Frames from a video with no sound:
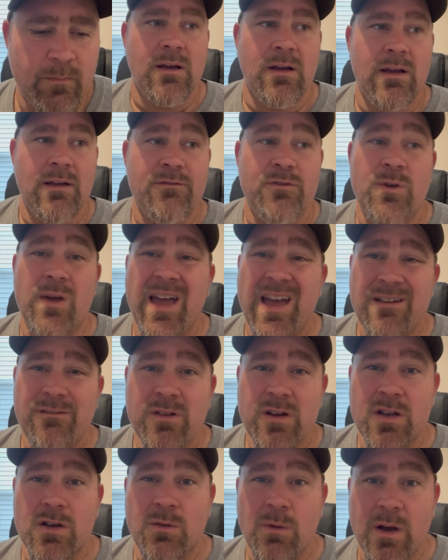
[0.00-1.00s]
If you have
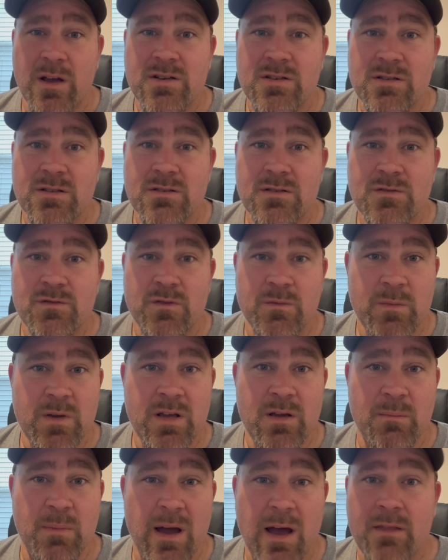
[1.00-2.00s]
any questions for
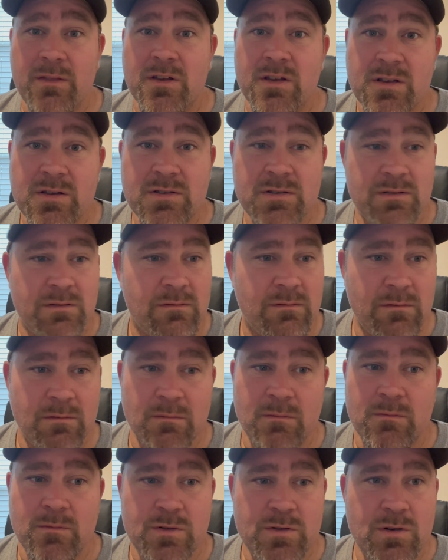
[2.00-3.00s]
me about this,
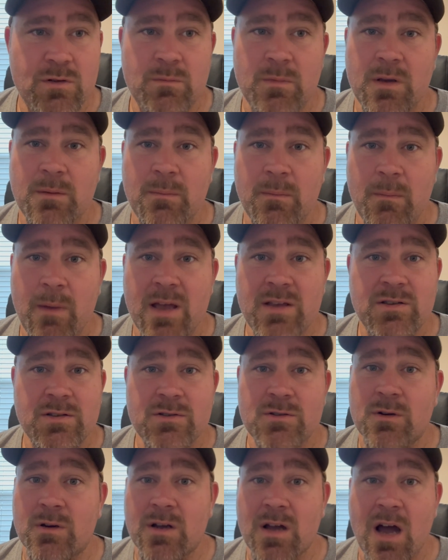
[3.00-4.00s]
shoot me a
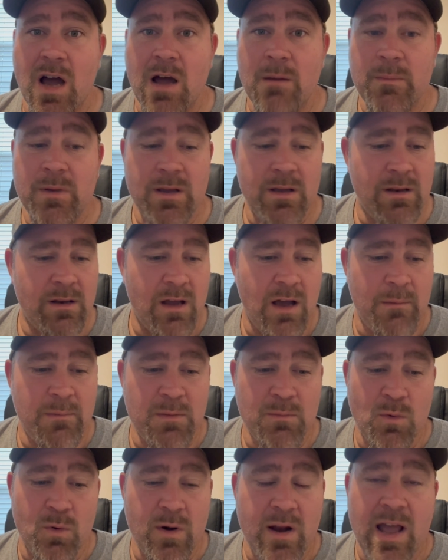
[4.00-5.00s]
message or a comment. I'll be
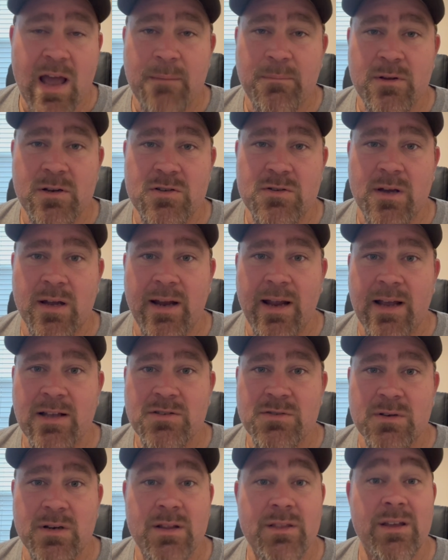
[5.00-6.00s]
more than happy to try to
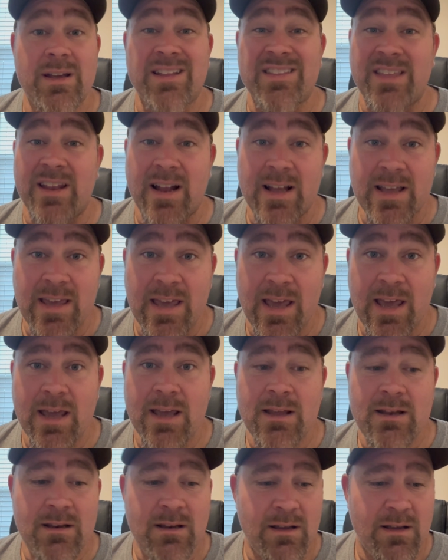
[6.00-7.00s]
answer anything that I
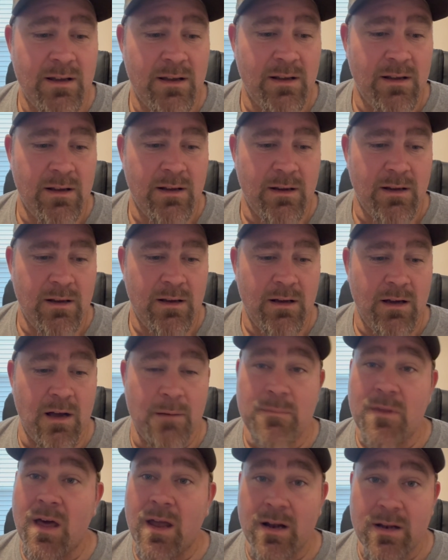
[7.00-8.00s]
can.
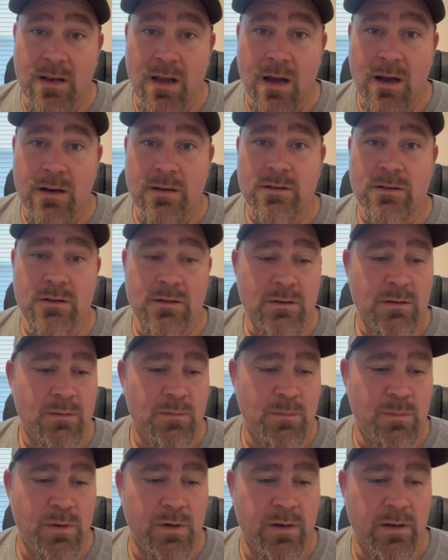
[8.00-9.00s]
I'm not a doctor,
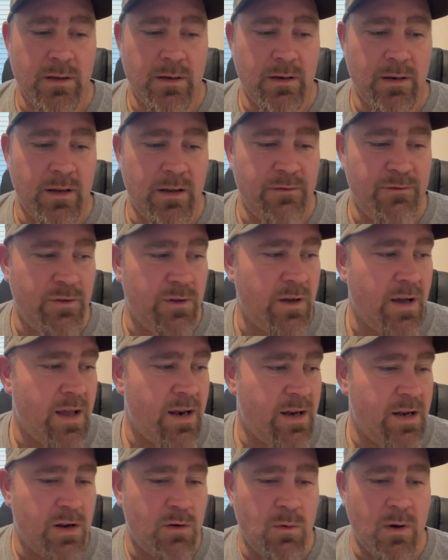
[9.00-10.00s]
but if you got
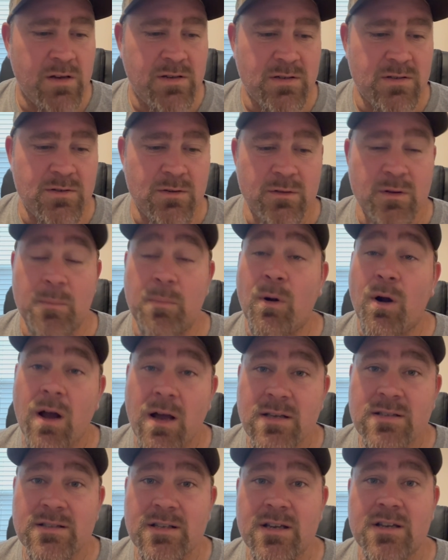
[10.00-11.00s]
any questions on the
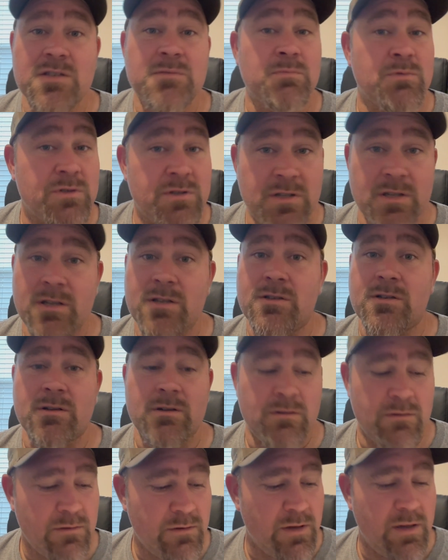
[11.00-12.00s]
process,
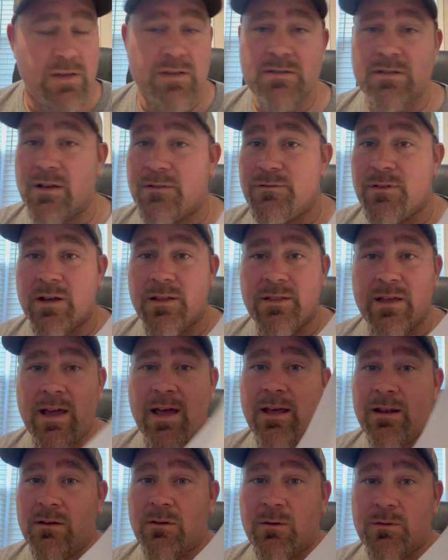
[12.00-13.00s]
procedure, any stuff like
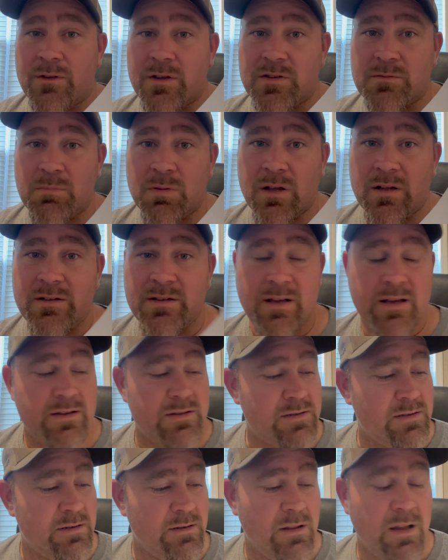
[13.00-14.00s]
that on this blood
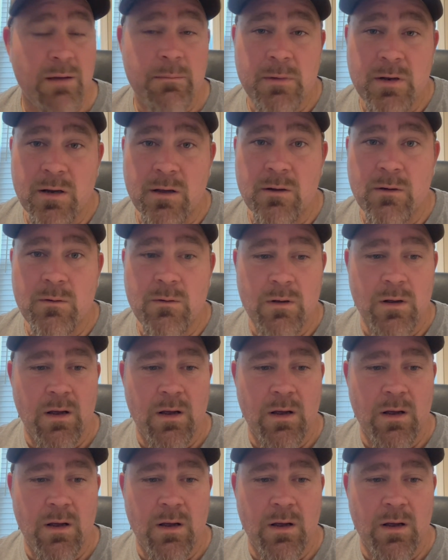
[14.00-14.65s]
test, let me know.